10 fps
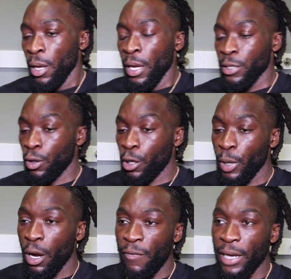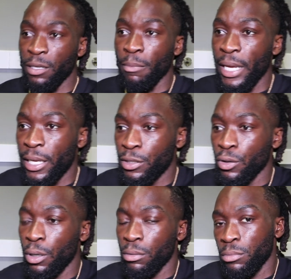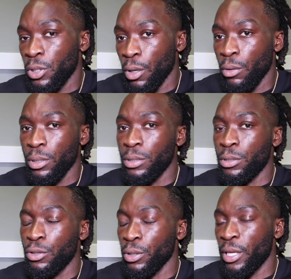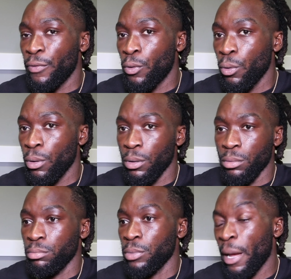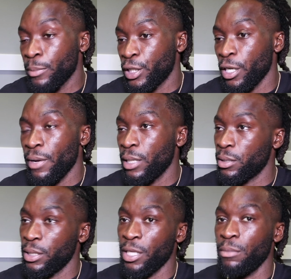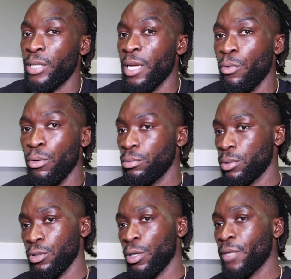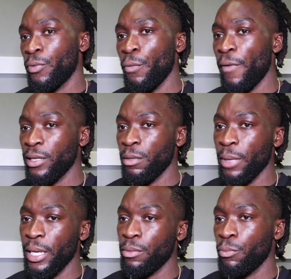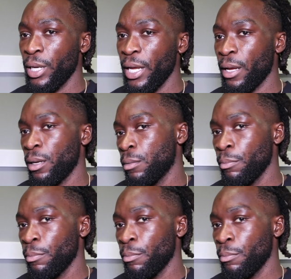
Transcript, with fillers: It's not going to be a hard fight to make. It's not, you know, it's, it's not difficult. Hamzah Sheeraz is in the same stable. It's not a difficult fight to make. We're there.